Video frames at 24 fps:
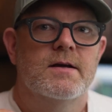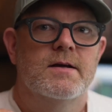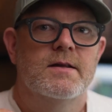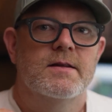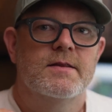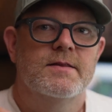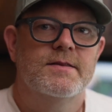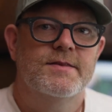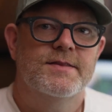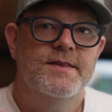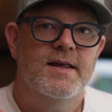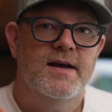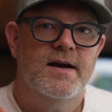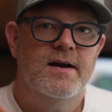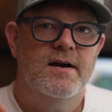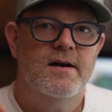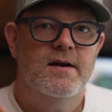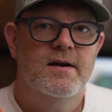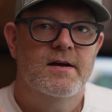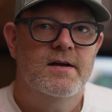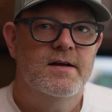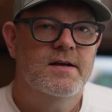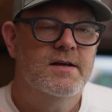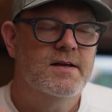There
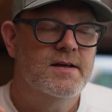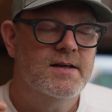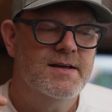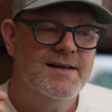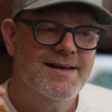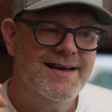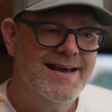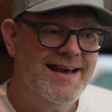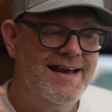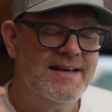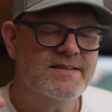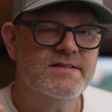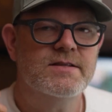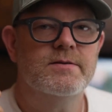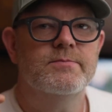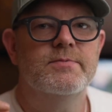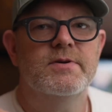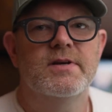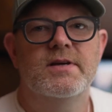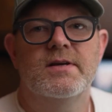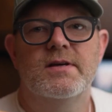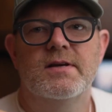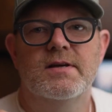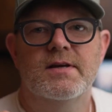has to
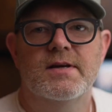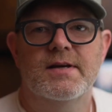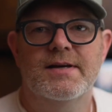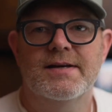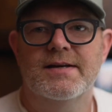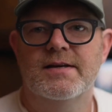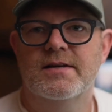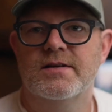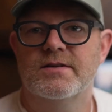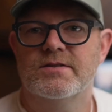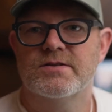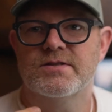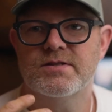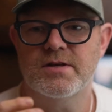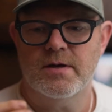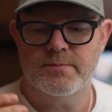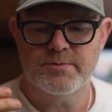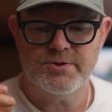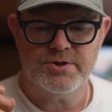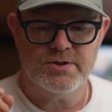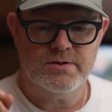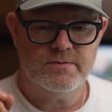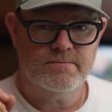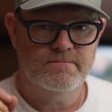be an
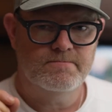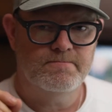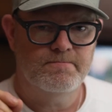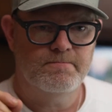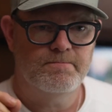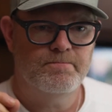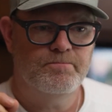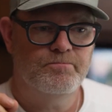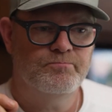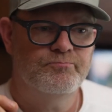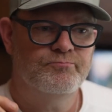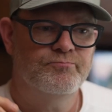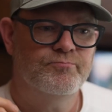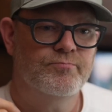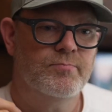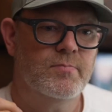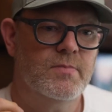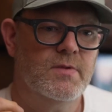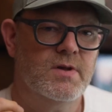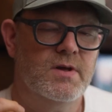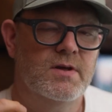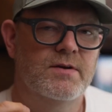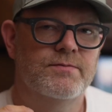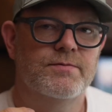assumption,
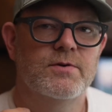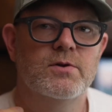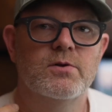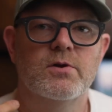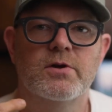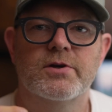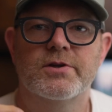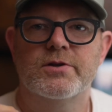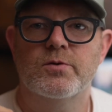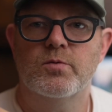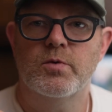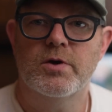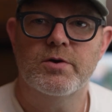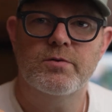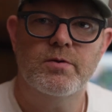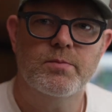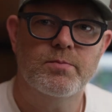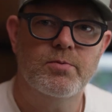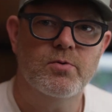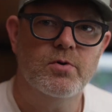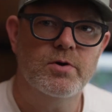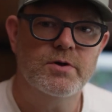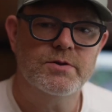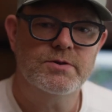if you look at the wind
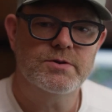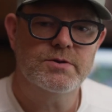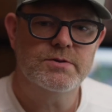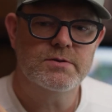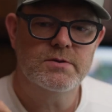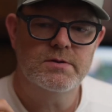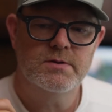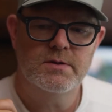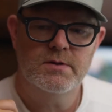reports,